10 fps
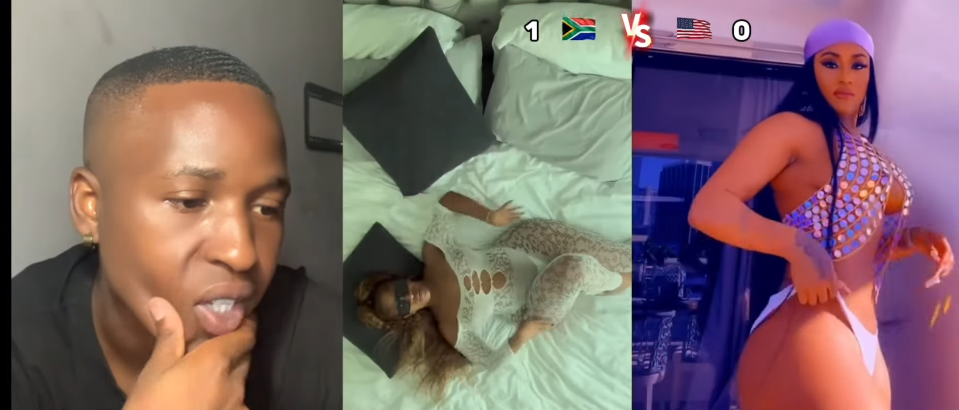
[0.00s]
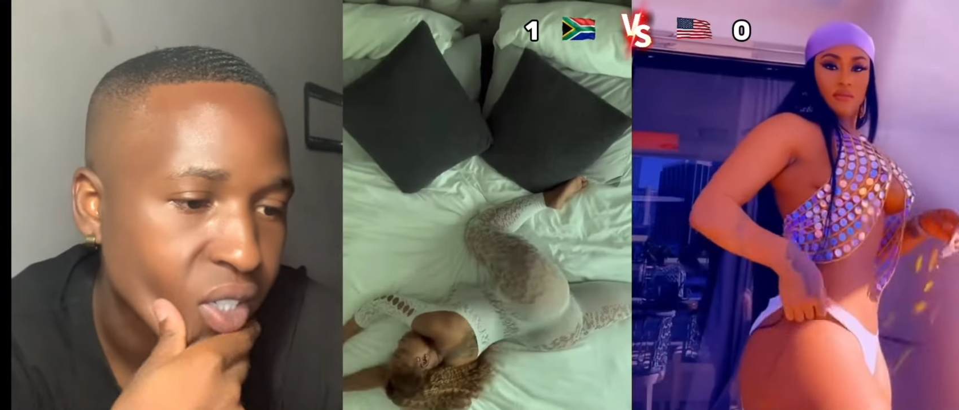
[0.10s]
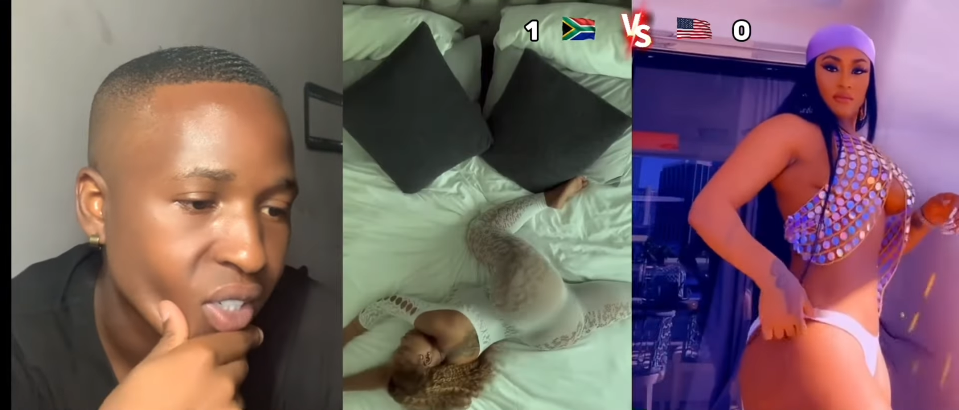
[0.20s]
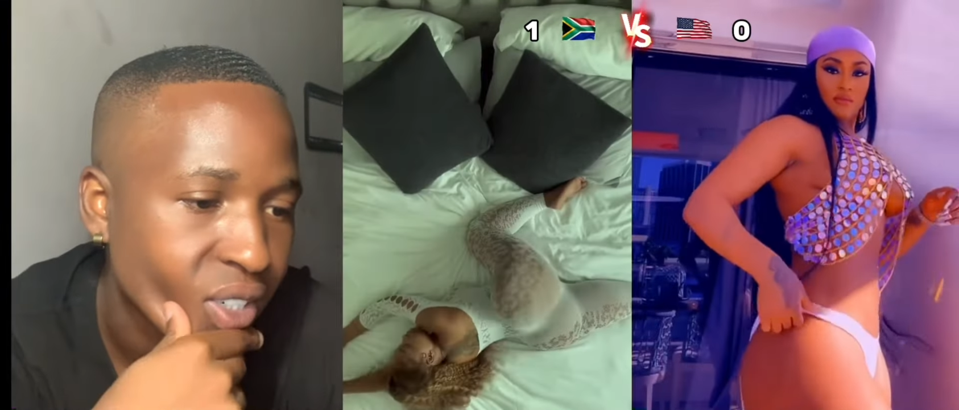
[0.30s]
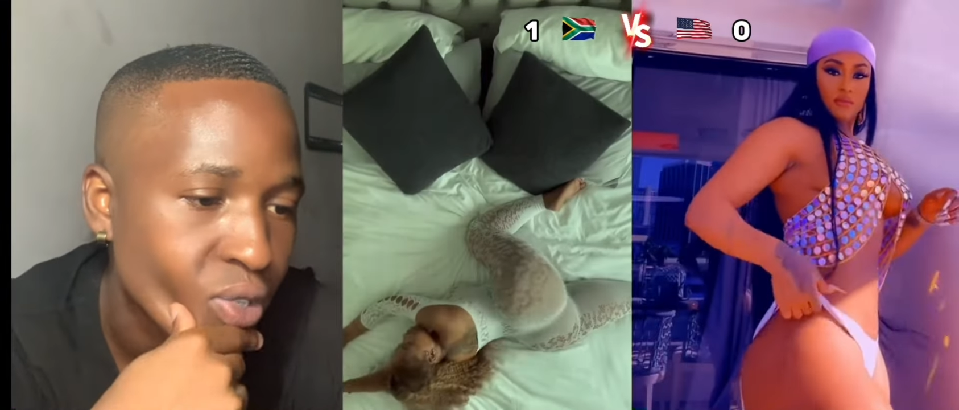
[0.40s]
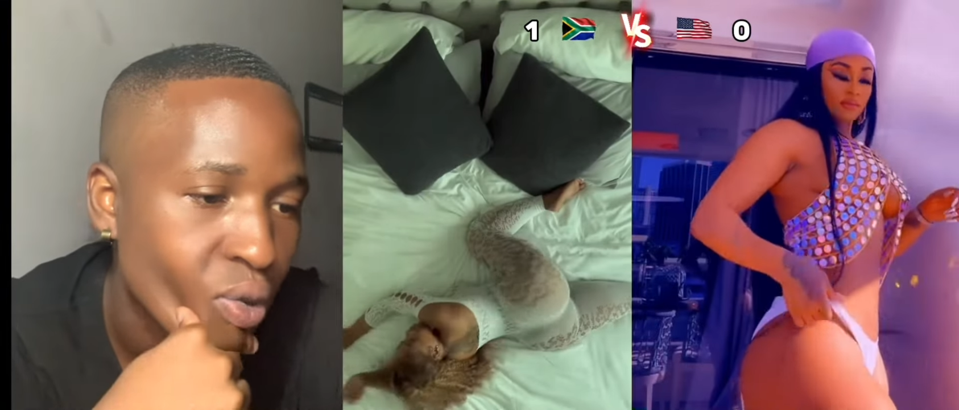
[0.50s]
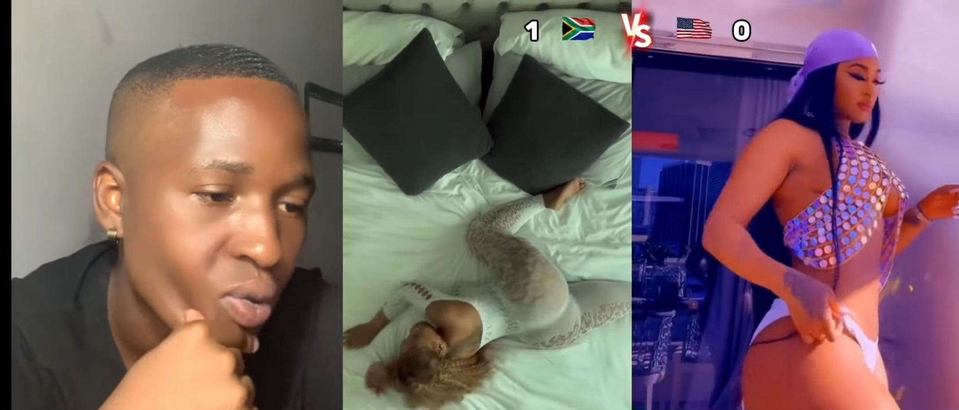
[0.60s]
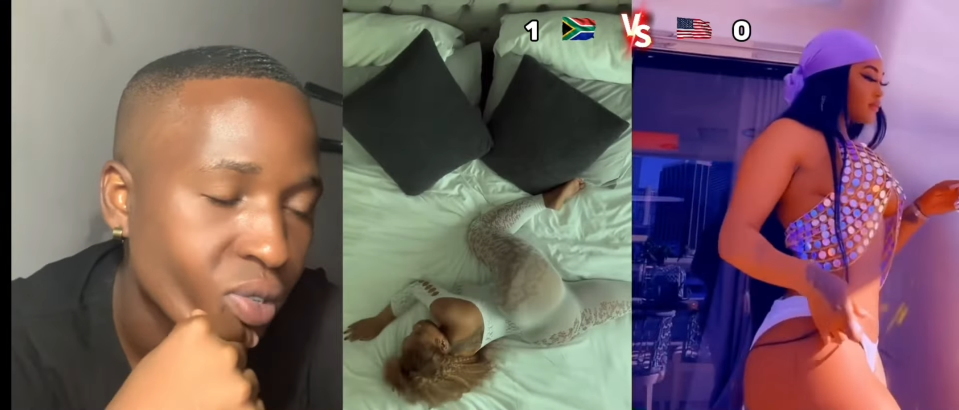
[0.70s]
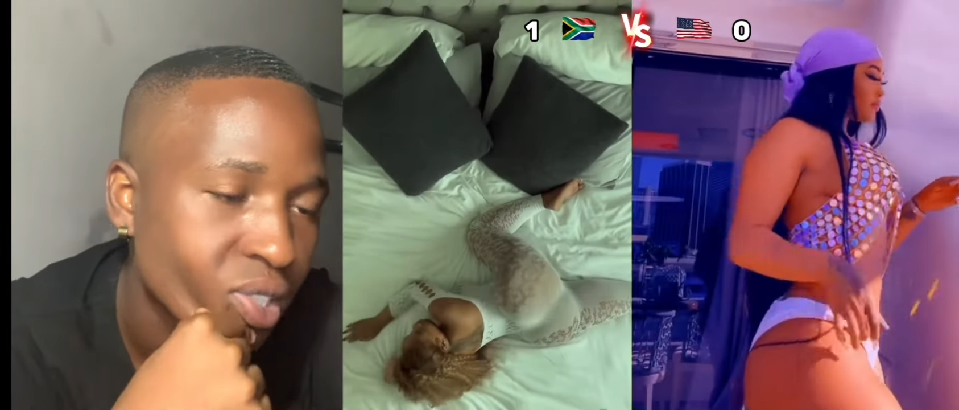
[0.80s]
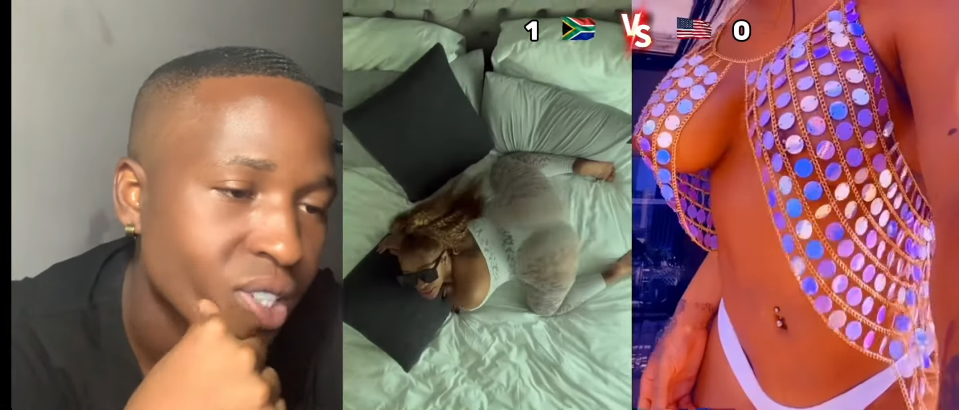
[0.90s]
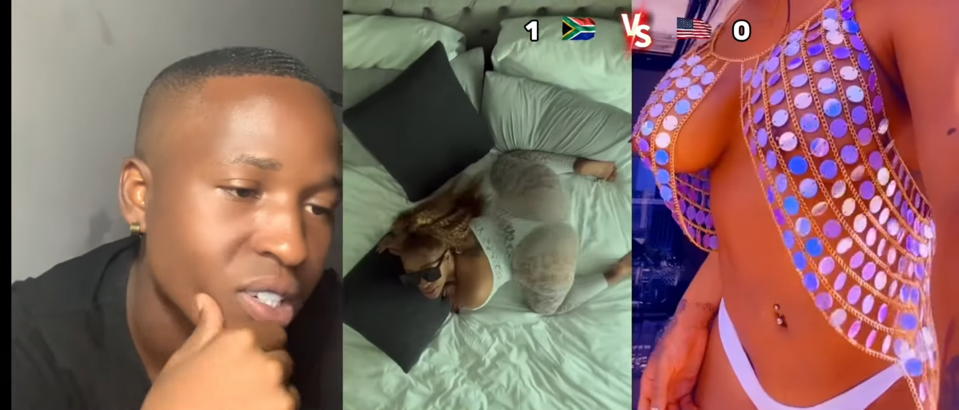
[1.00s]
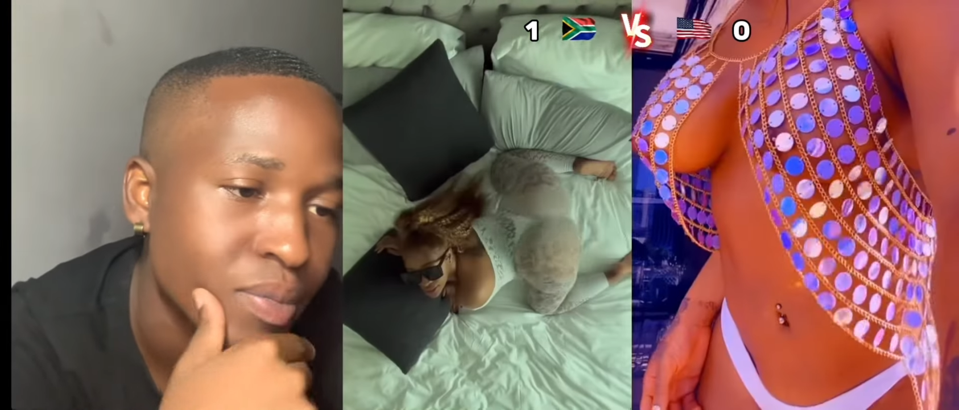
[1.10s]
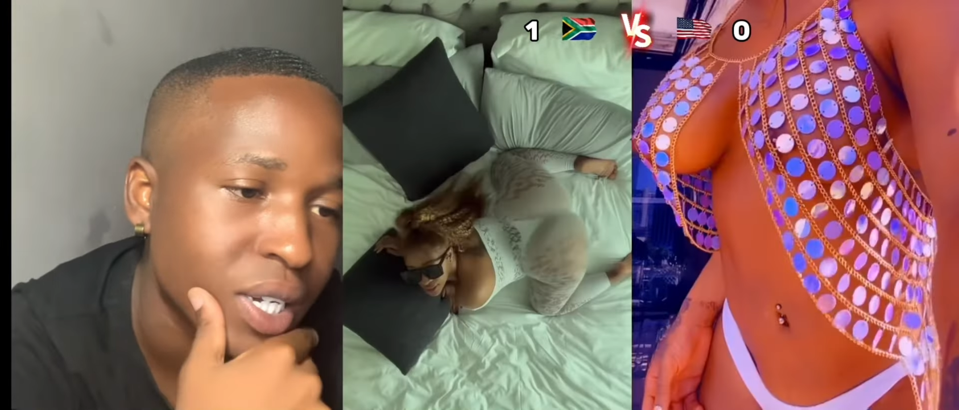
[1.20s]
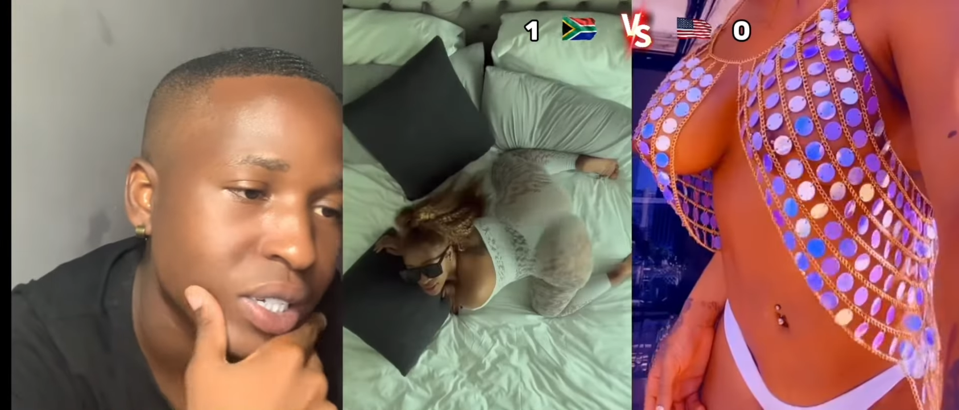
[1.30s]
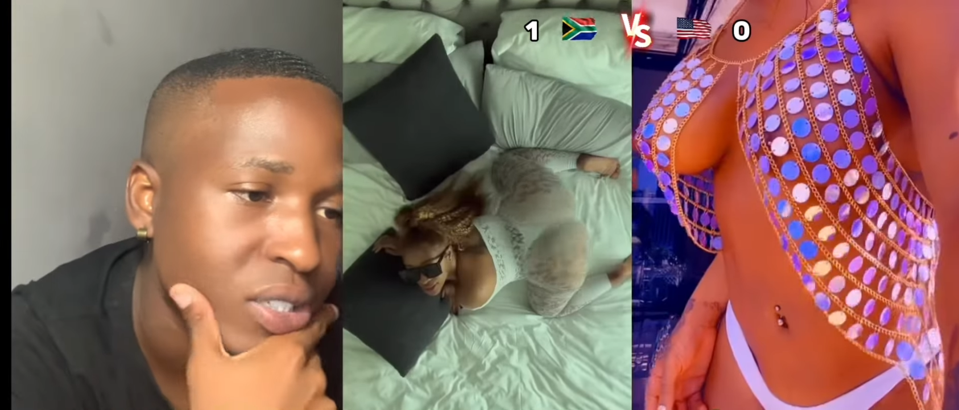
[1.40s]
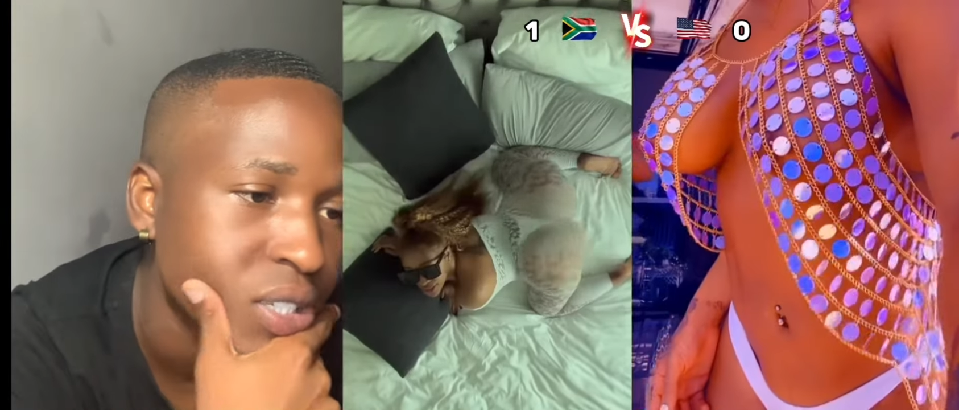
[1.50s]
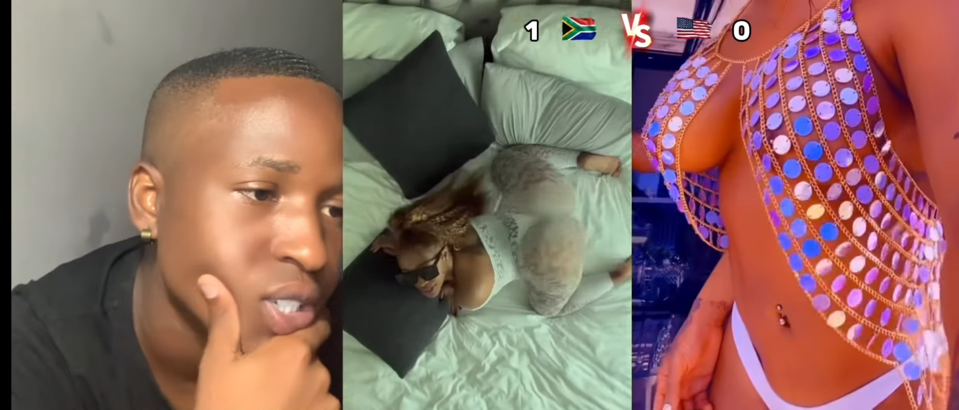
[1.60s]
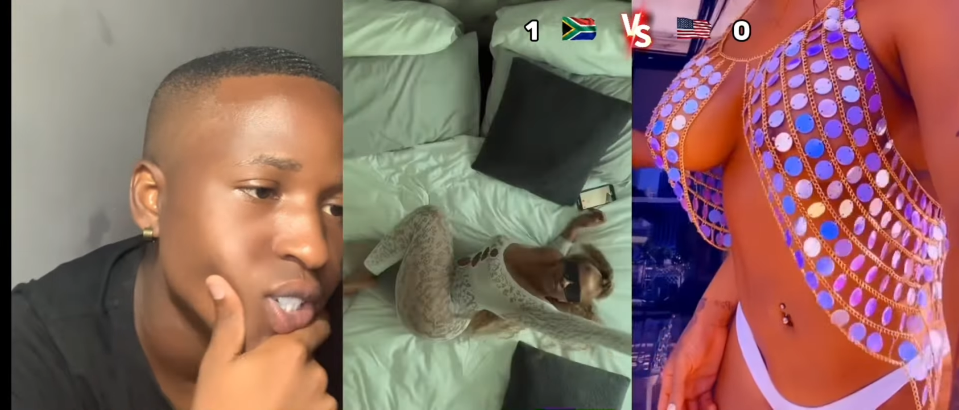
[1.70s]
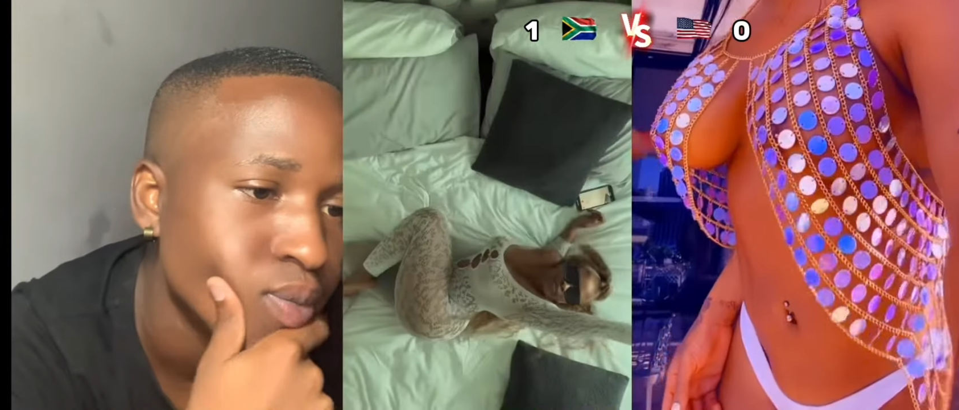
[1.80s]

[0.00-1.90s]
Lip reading: Cindy Makhathini,